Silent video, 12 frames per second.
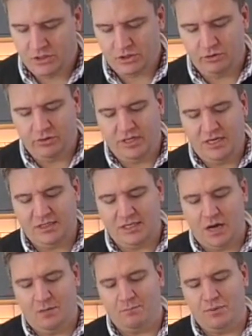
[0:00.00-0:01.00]
So these
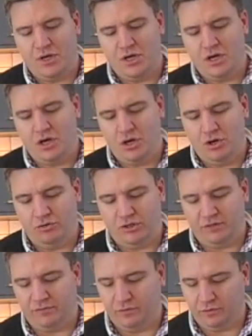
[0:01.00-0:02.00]
are
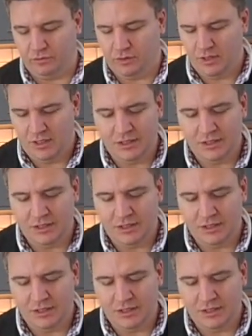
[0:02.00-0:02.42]
beautiful